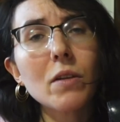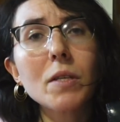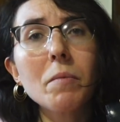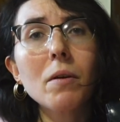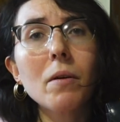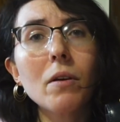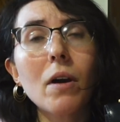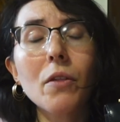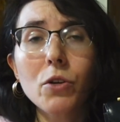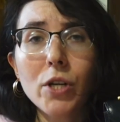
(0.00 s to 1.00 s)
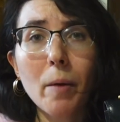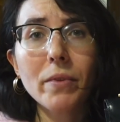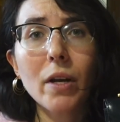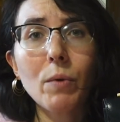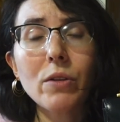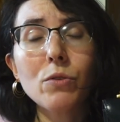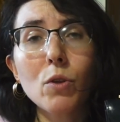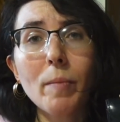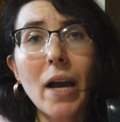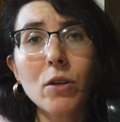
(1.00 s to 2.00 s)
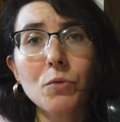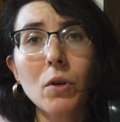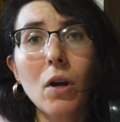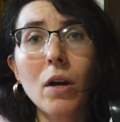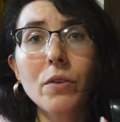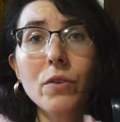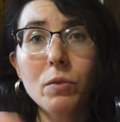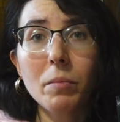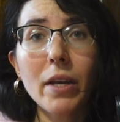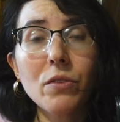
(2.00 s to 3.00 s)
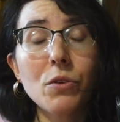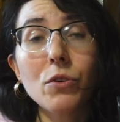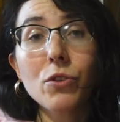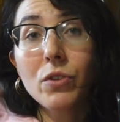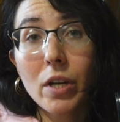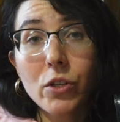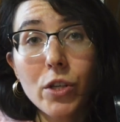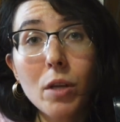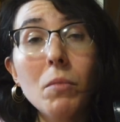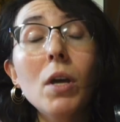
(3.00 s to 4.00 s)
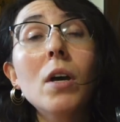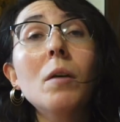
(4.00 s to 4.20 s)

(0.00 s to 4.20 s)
Now some of the other shops that I went to, the bags were on display so you could just touch them,